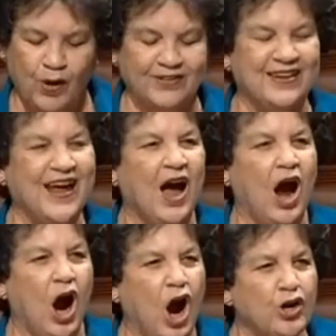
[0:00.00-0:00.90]
pointing
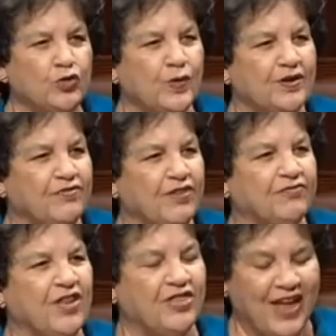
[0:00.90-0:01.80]
one hundred
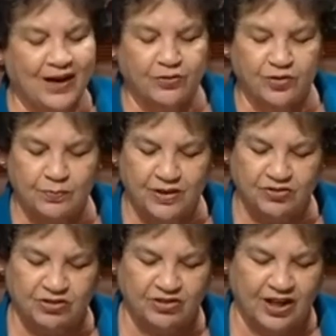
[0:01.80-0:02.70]
fifty thousand
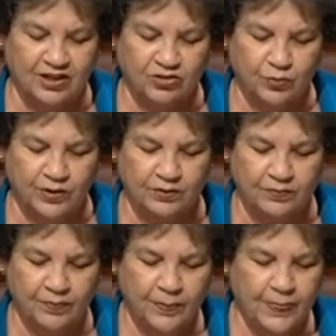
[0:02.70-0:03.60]
missiles at Israel.
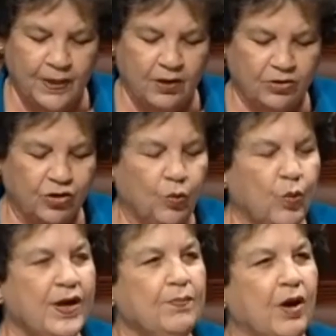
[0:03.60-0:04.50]
So
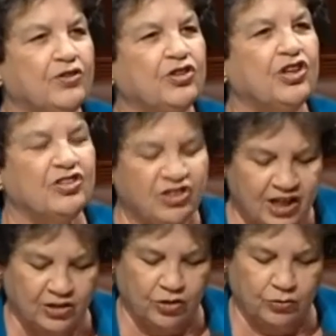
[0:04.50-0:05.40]
we must
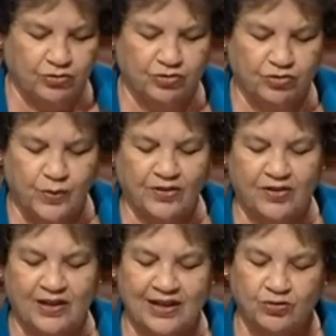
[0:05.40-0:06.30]
continue
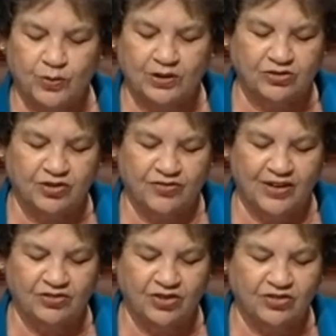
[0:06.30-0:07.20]
strengthening Israel's
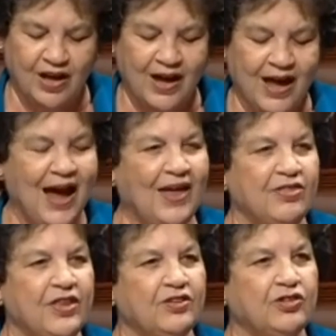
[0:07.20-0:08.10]
defenses,
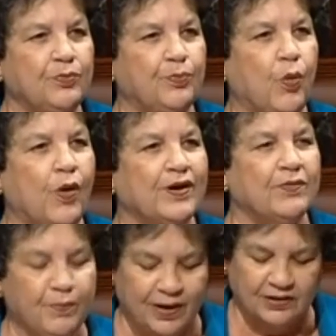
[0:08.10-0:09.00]
and this
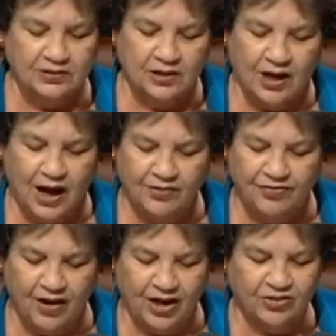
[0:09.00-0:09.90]
important bill
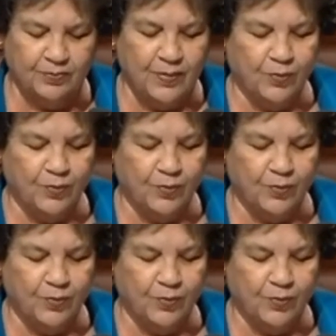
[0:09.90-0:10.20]
codifies the